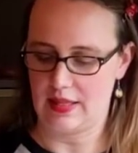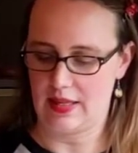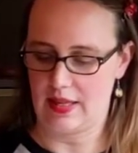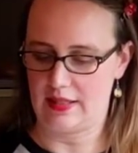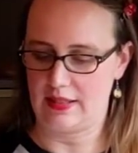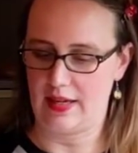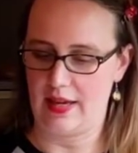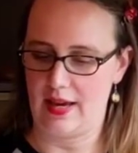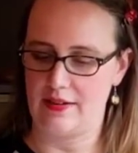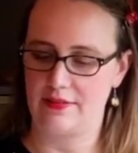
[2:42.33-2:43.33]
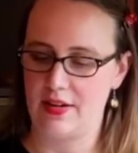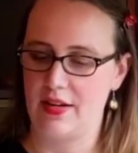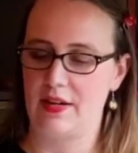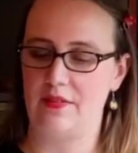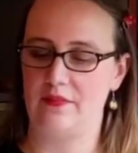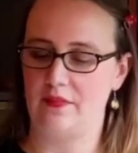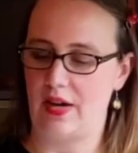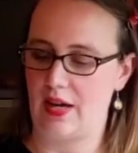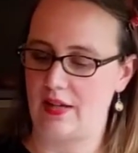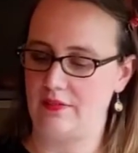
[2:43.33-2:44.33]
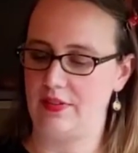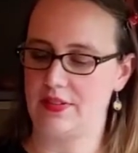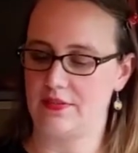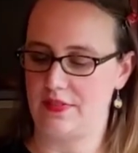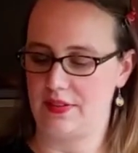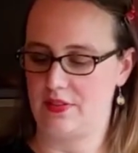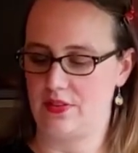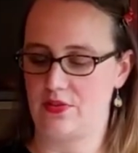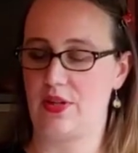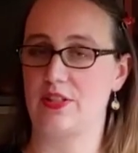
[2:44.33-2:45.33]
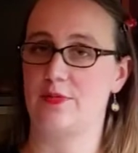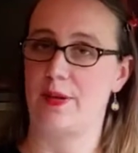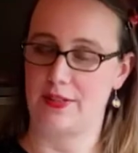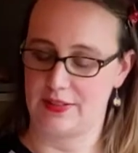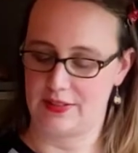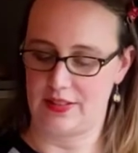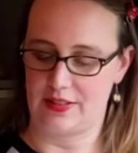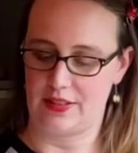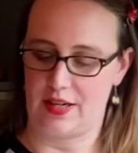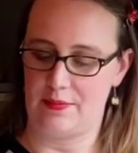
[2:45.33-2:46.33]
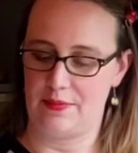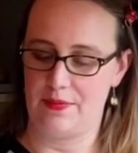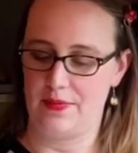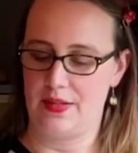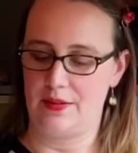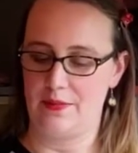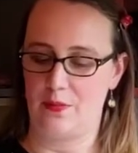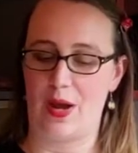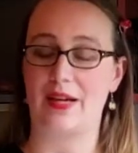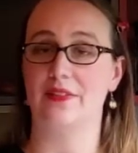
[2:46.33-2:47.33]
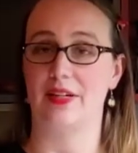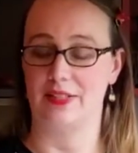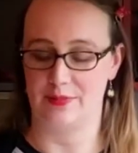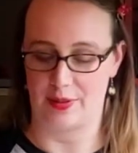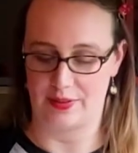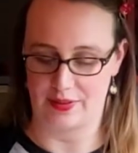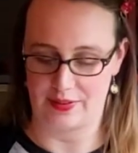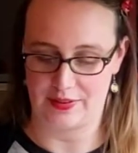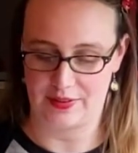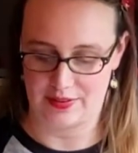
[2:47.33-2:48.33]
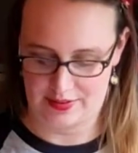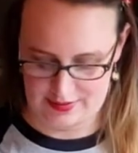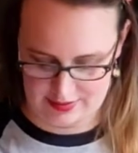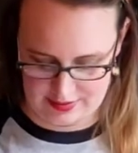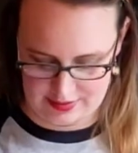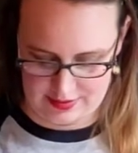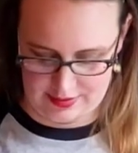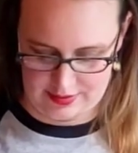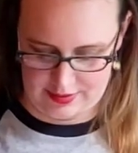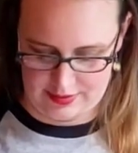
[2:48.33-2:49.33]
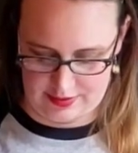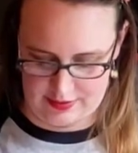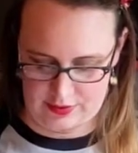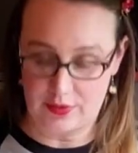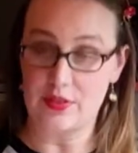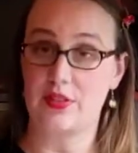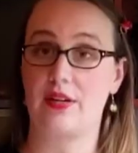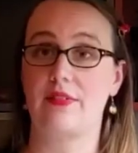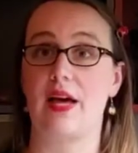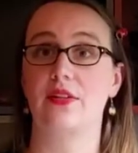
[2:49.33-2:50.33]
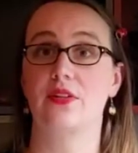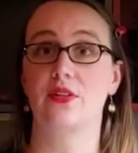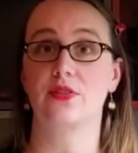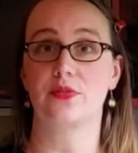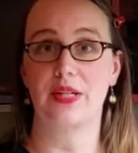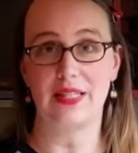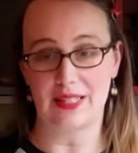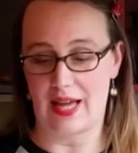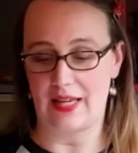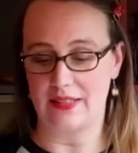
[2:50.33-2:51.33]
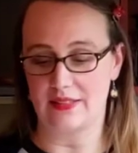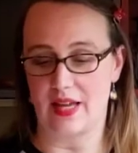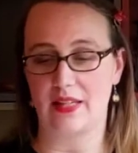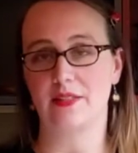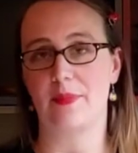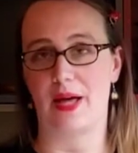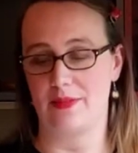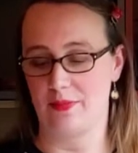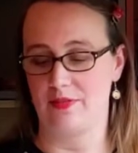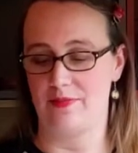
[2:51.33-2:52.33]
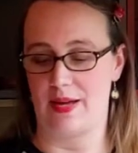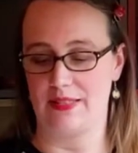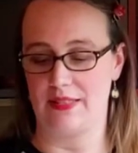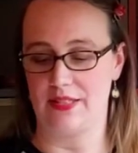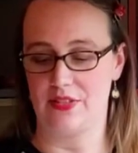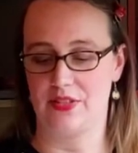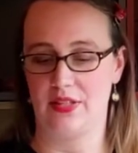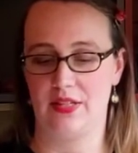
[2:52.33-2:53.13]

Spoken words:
and I have my vis-a-vis transparency type wet erase marker. So you can see I've got three lines on the bottom of my dish,